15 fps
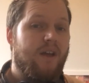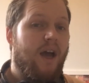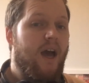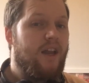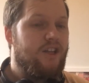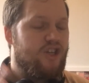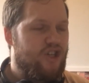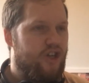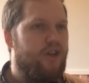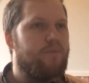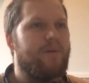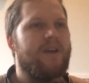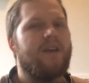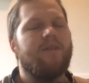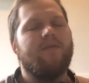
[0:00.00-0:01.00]
and it shouldn't have
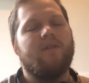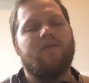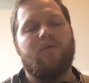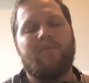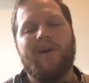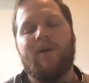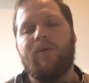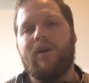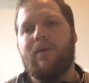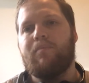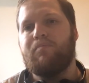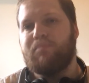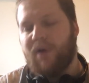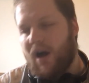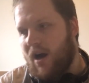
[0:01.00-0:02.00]
been given as a penalty,
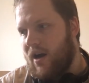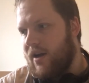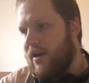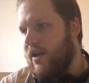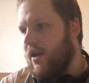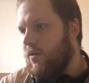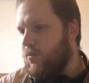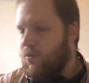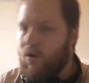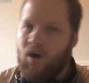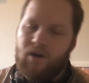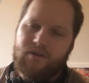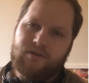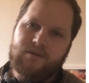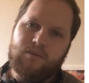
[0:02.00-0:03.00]
but it
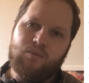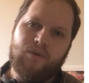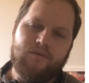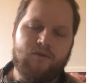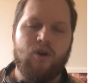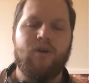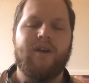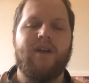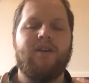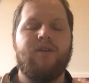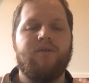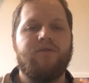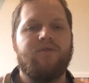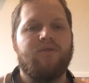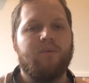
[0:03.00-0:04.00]
was. We've got to get
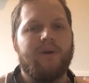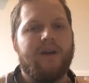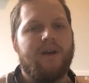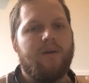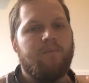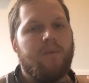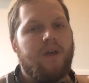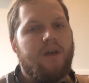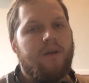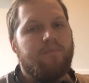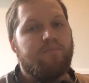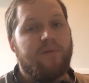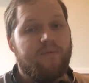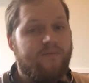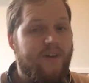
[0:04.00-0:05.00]
used to it.
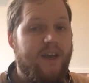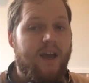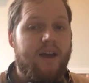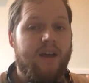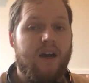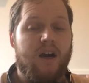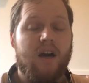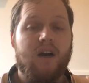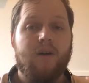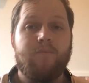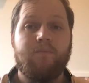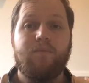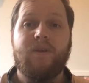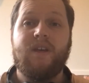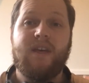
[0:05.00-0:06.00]
But VAR
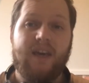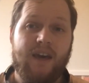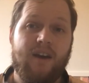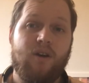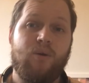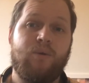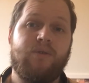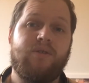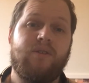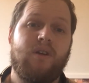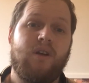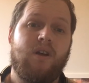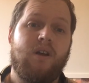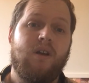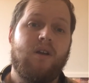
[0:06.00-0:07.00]
kills
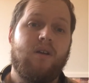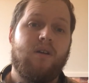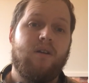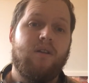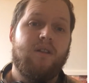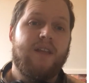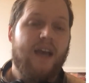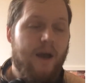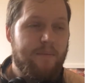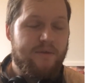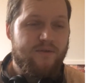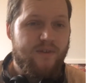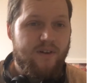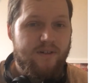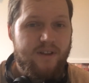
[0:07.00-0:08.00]
the
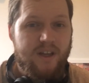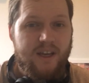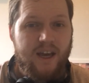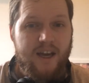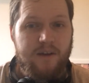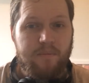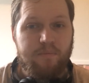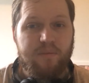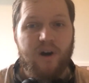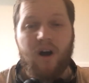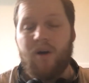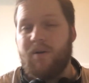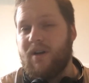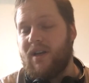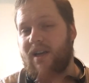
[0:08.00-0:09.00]
atmosphere in the game. But
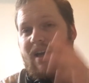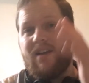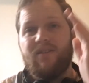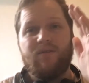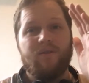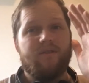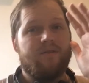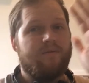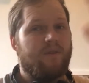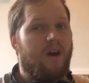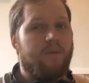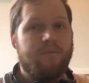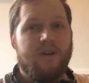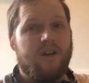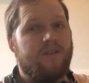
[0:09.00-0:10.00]
I'm going to get into it.
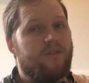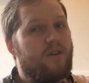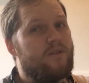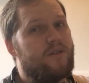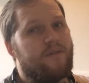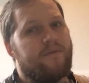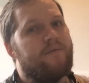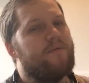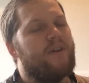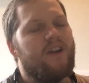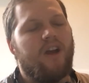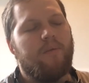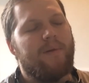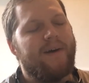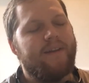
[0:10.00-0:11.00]
I'm going to do a different
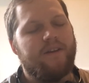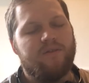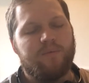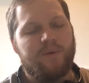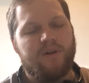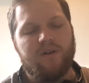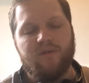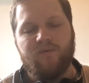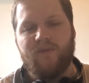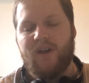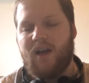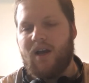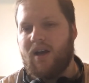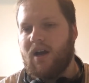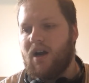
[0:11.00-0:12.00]
video about this because
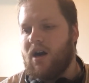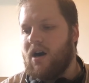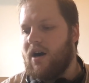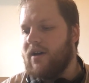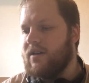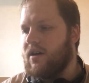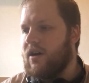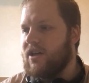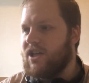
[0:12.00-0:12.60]
VAR, I